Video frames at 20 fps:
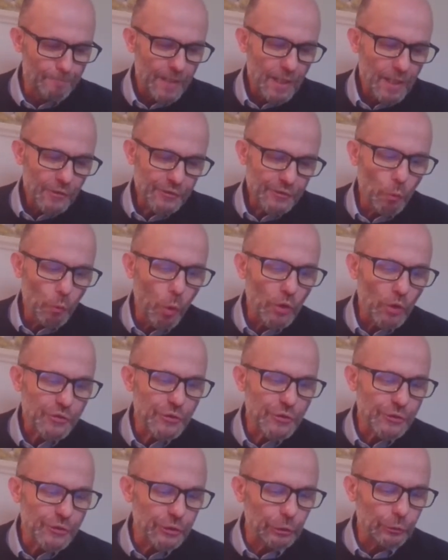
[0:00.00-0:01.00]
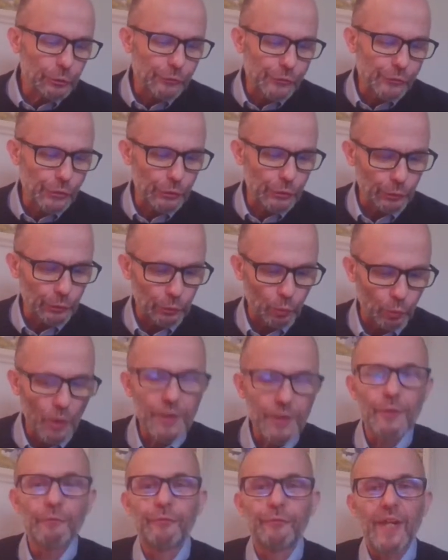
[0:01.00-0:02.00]
So what should you do?
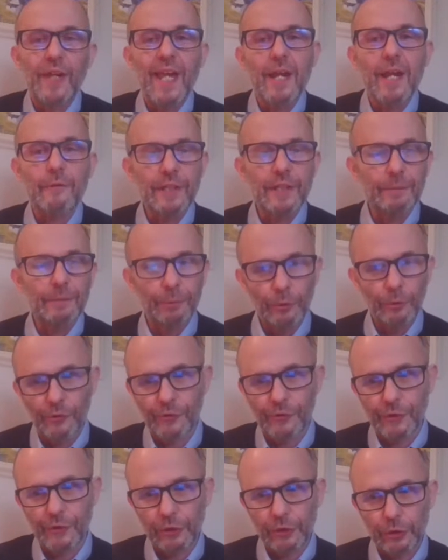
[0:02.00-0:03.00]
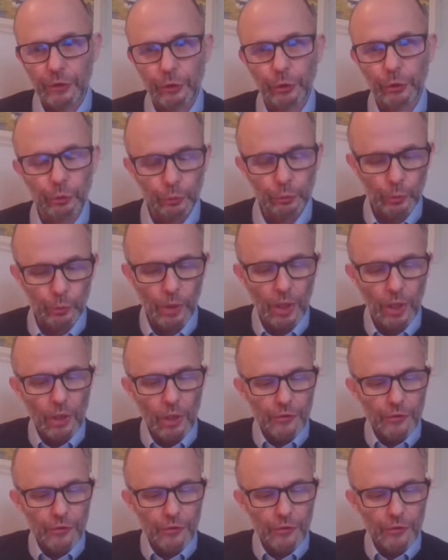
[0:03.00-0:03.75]
What are the variables that you